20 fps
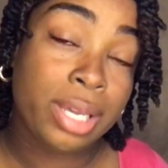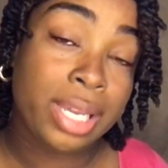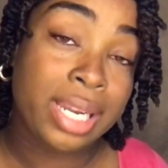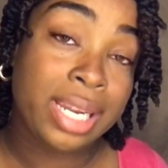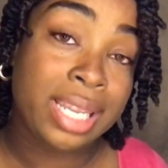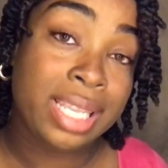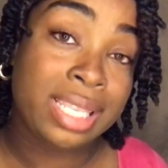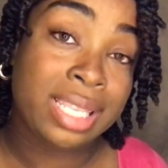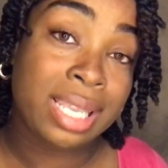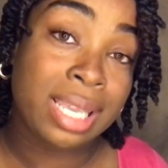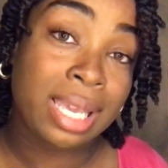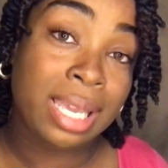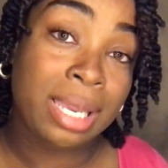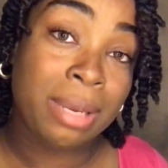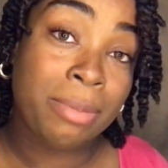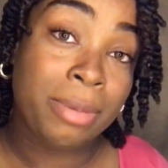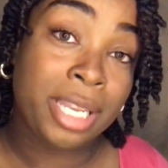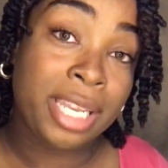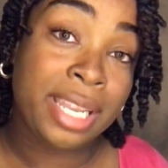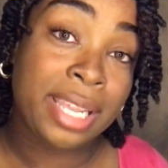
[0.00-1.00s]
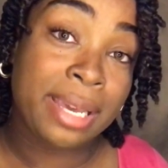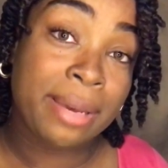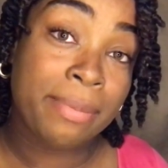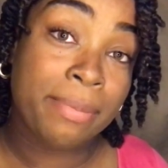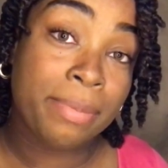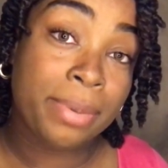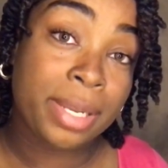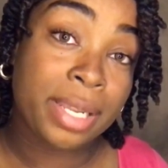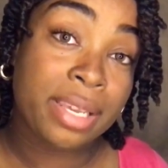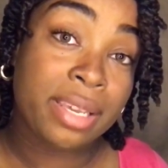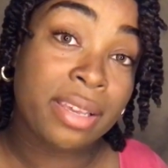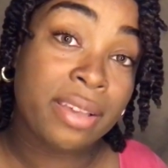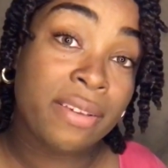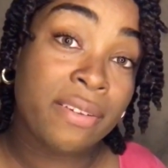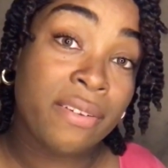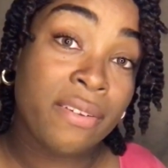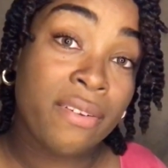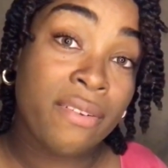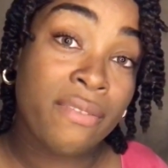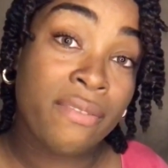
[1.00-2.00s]
It is an in-depth
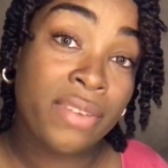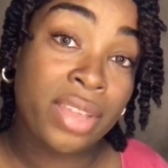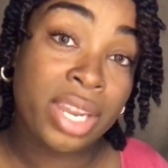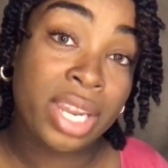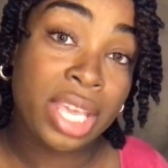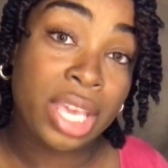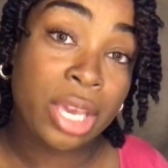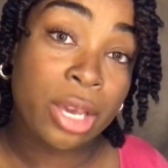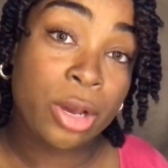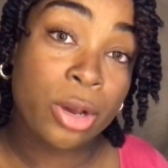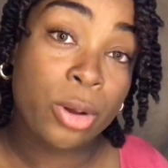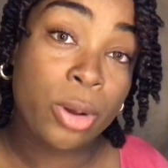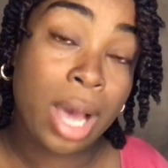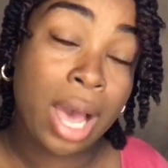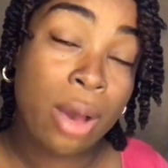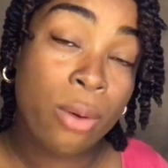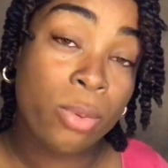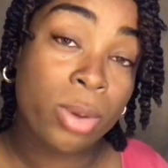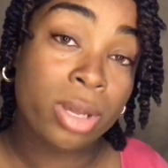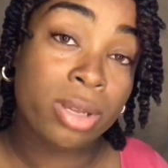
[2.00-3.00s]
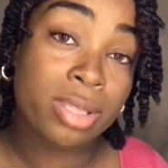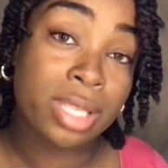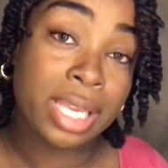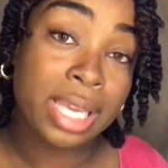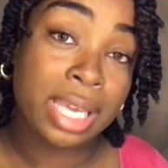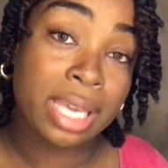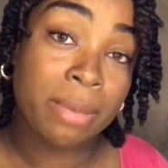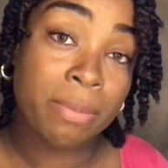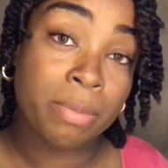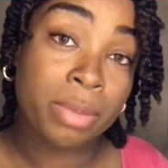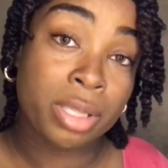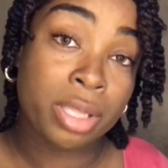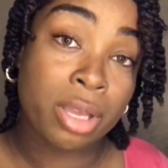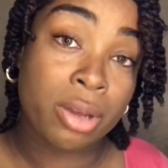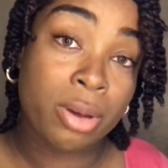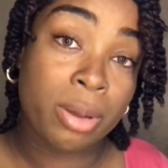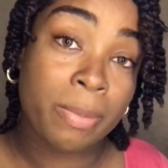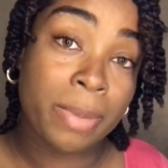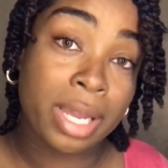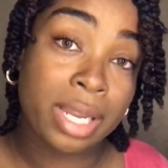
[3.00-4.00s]
video. I will link it
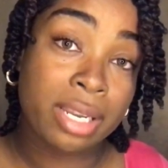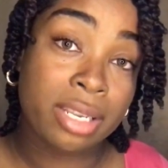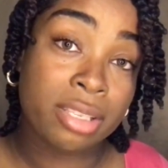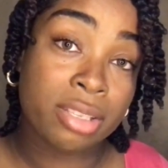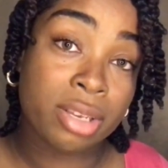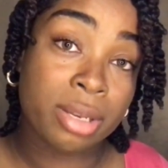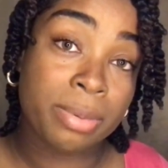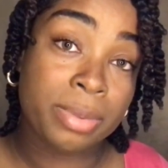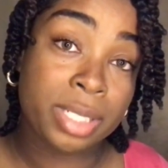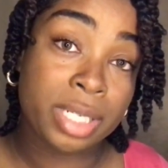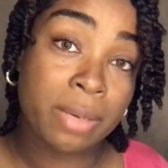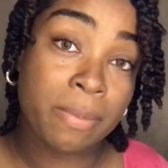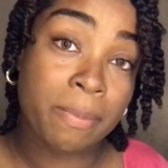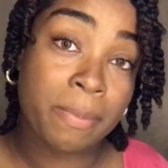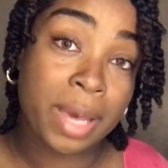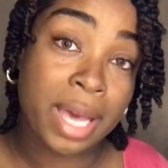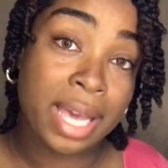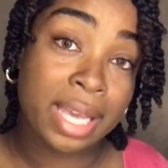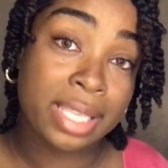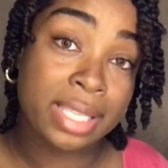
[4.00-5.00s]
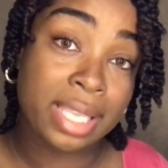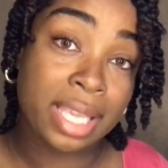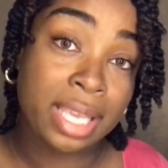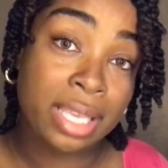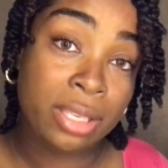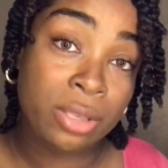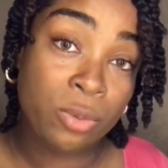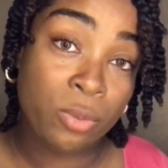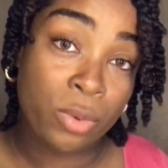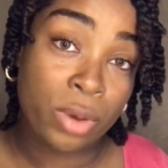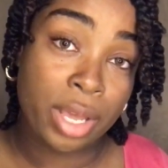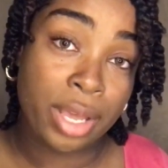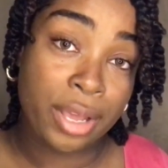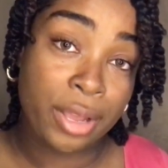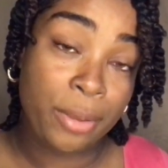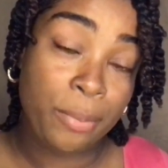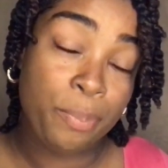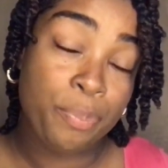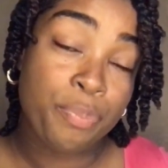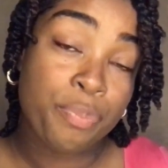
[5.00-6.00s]
below in my description box as
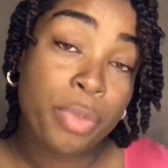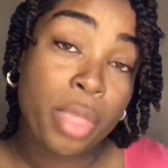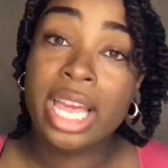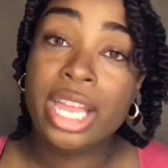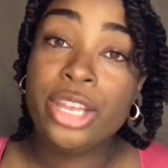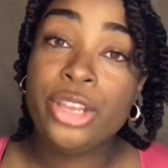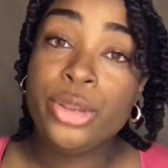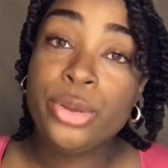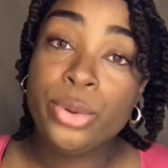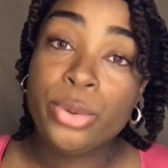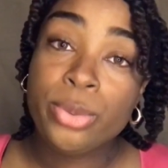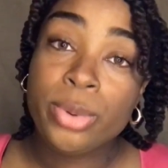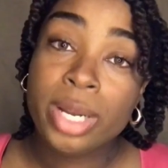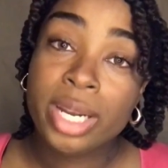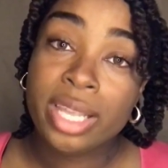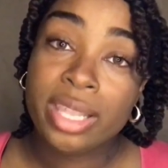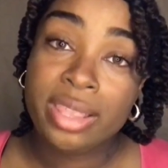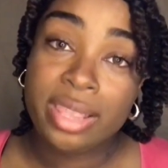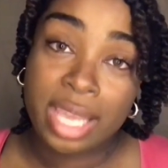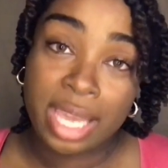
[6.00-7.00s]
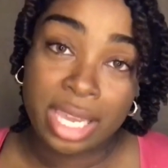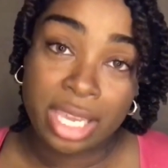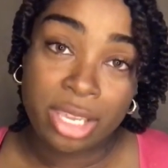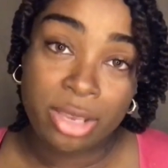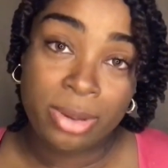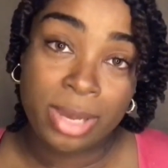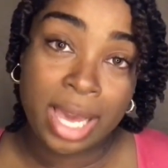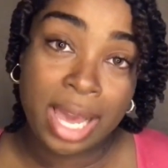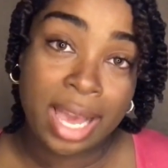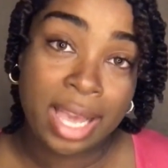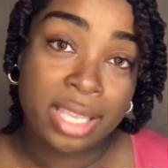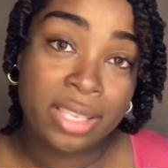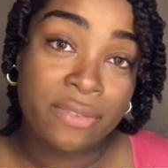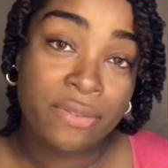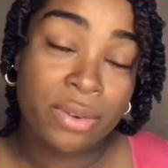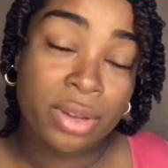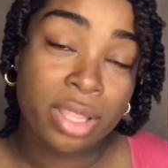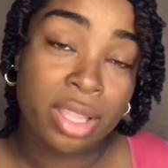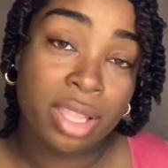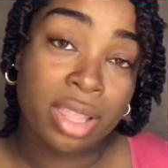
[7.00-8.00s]
well. I do want to thank you guys
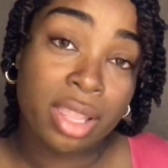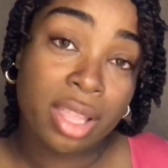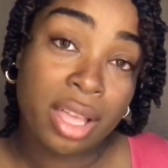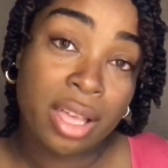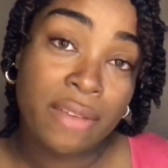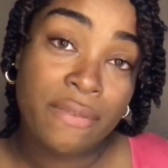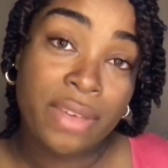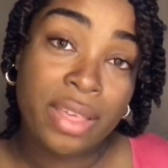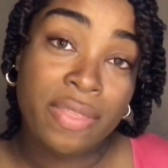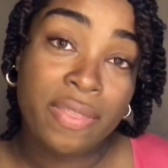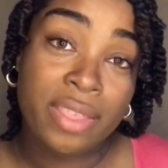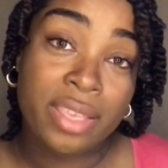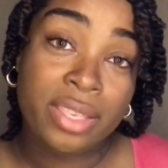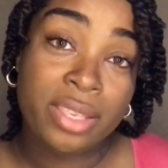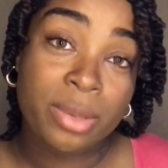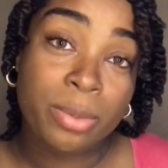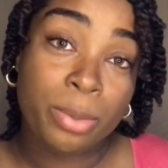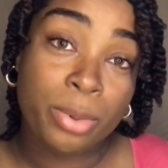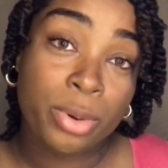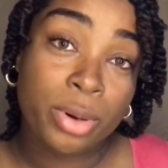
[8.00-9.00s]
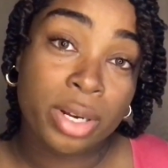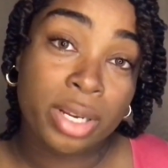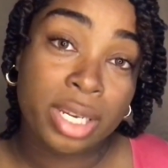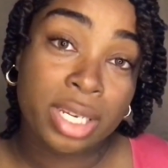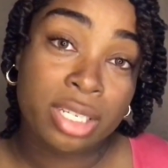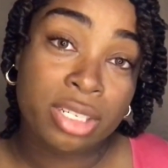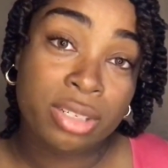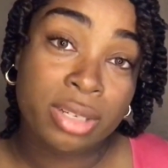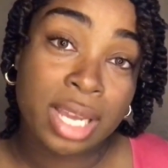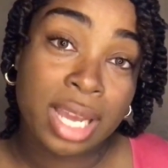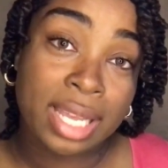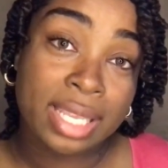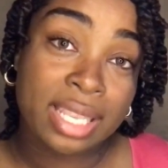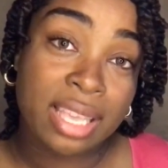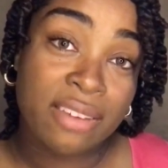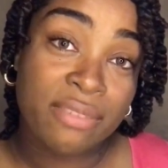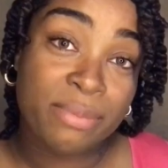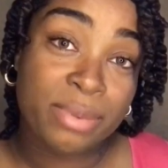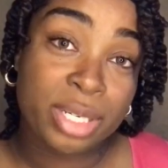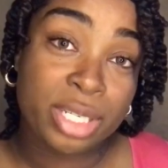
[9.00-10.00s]
for the love and the support that you guys
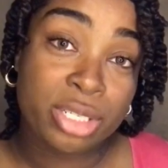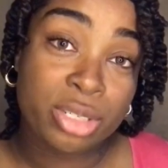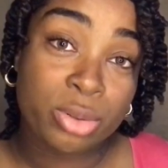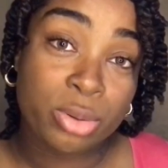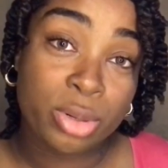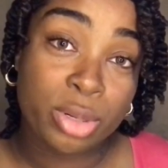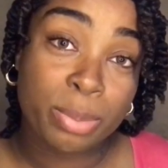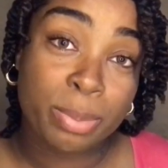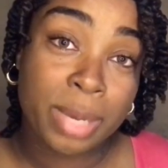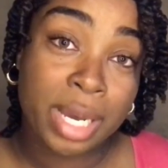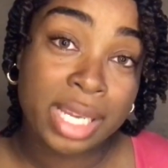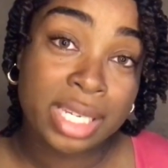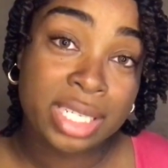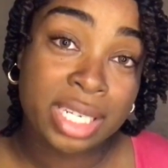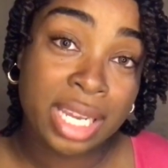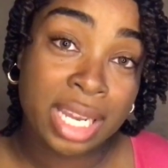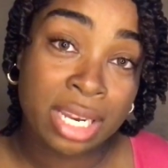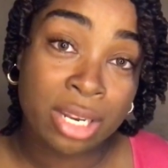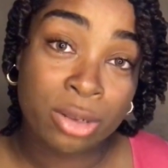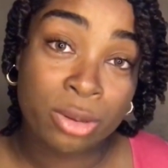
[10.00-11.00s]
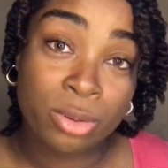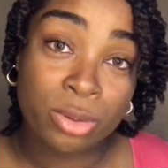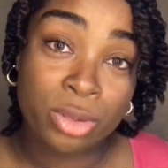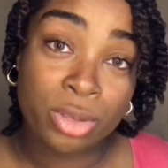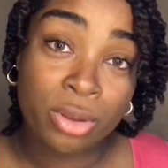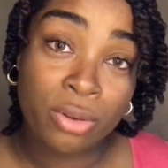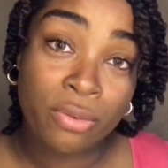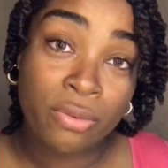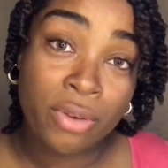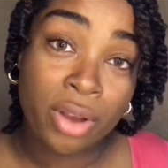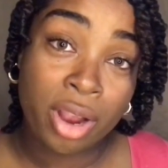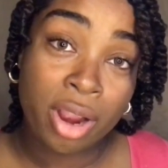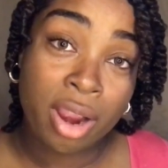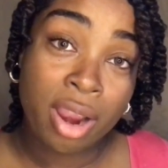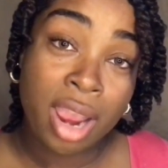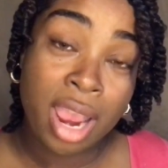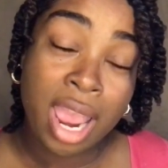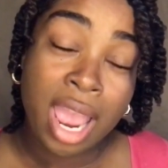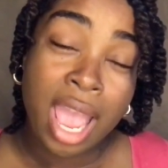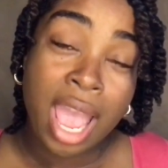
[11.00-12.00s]
have been showing my channel so far.